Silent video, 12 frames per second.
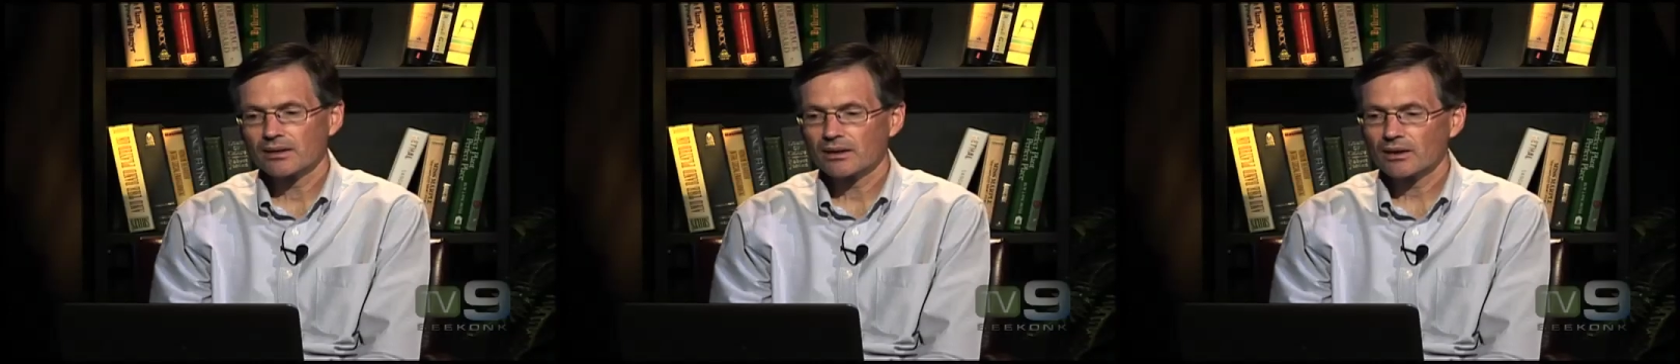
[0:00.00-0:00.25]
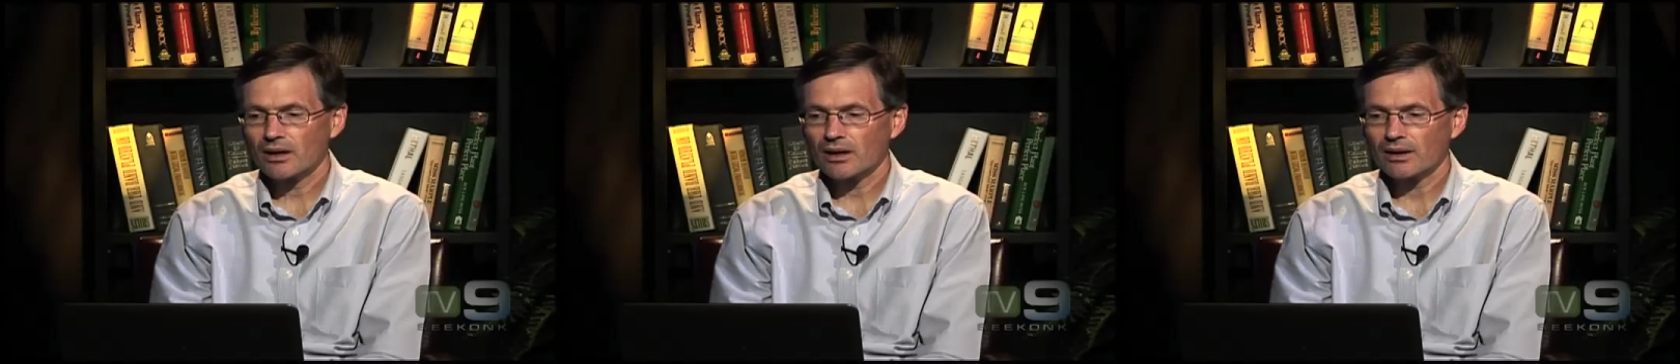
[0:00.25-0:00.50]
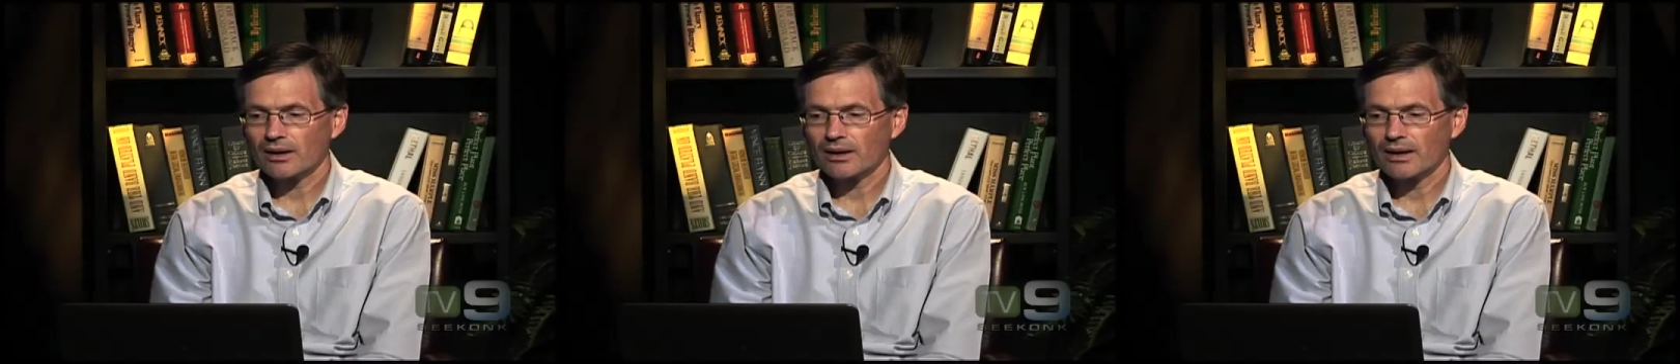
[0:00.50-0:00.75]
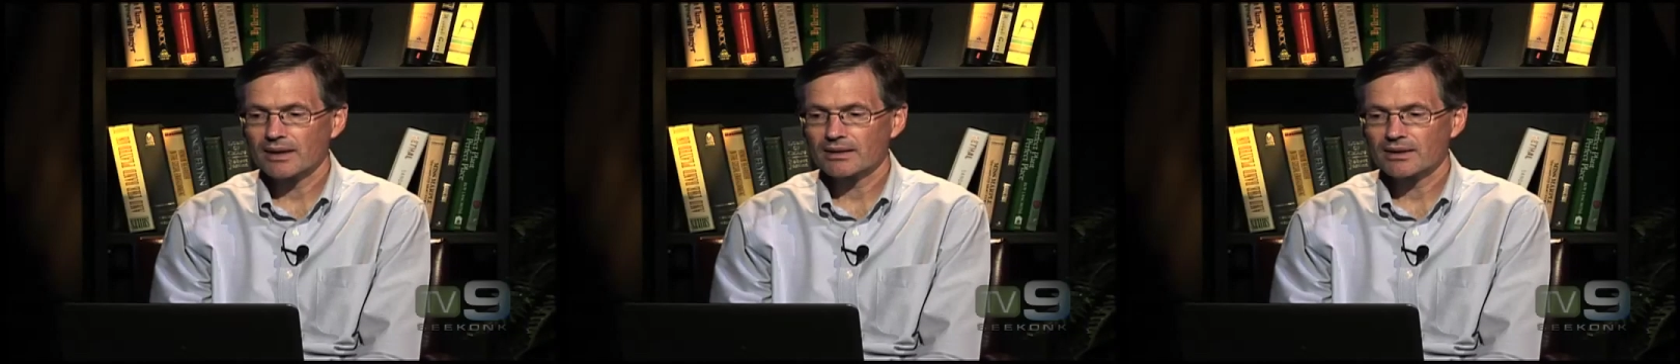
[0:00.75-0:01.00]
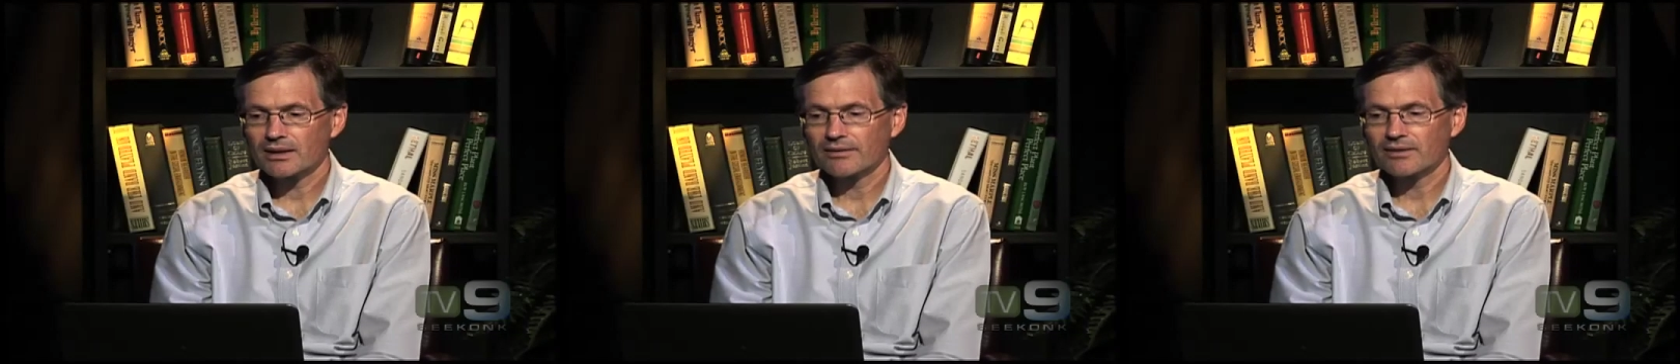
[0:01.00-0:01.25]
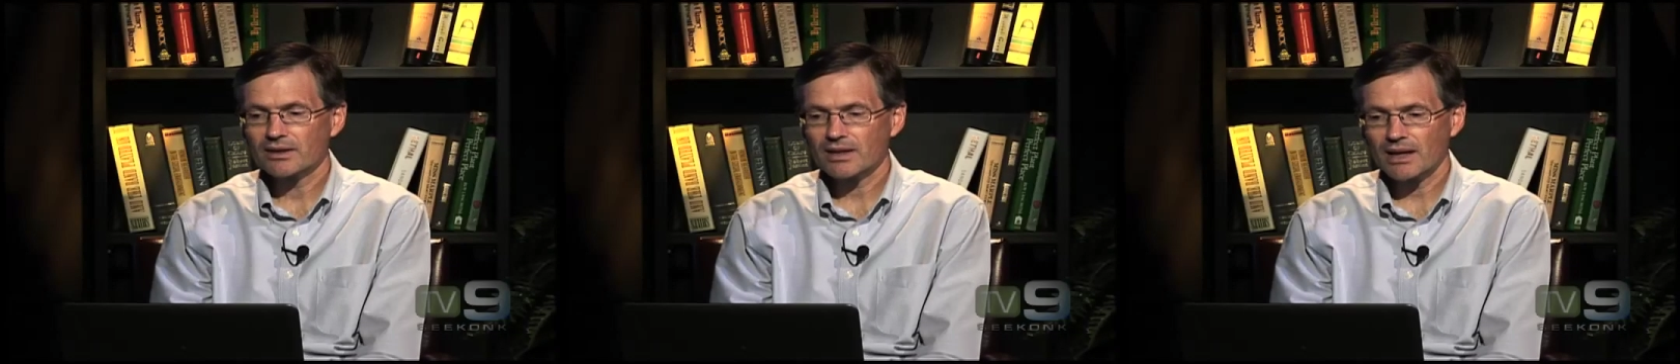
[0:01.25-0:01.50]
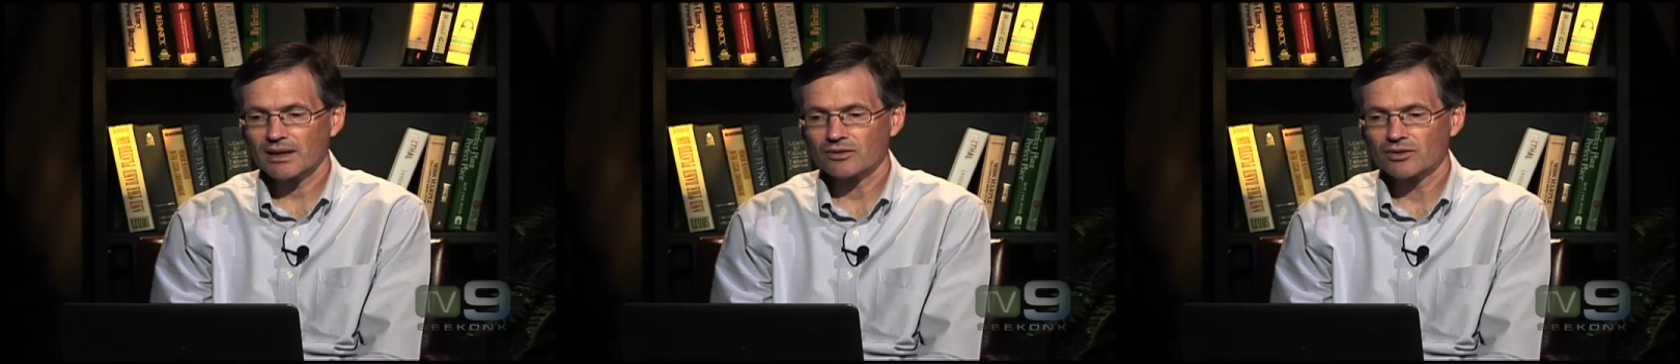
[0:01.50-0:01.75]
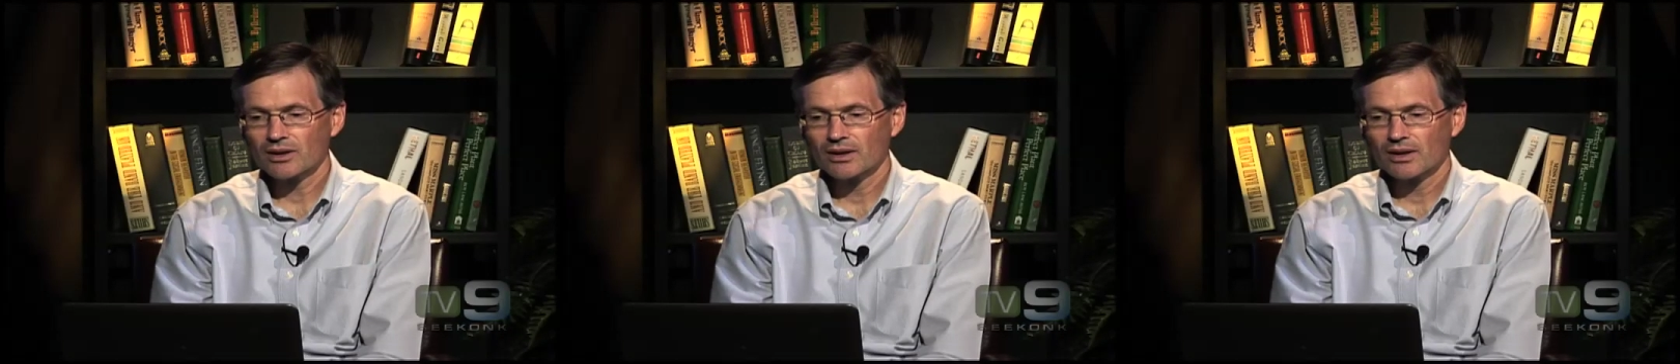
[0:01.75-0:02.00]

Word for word: Clark and Stephen Sage.